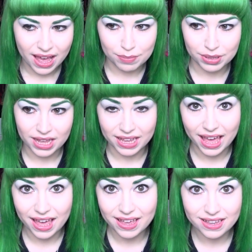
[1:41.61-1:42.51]
I'd be like,
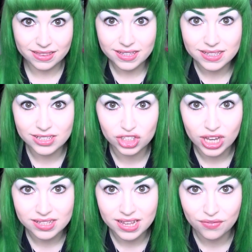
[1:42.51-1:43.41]
hey, this is
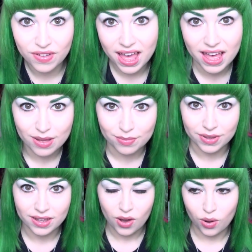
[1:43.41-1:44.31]
Jess
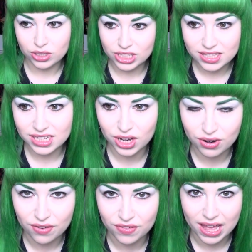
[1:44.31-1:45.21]
FM or Jessica
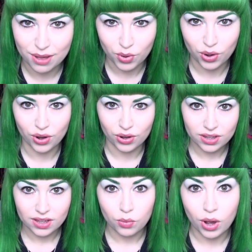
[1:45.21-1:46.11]
FM, or
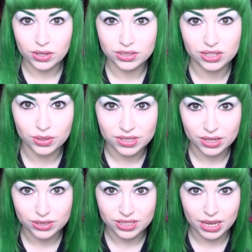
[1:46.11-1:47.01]
what I used to do is I
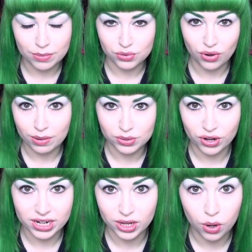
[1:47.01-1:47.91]
used to say I was
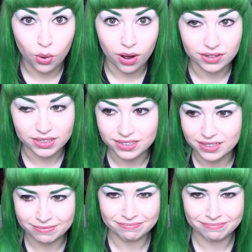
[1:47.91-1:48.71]
Radio 1 and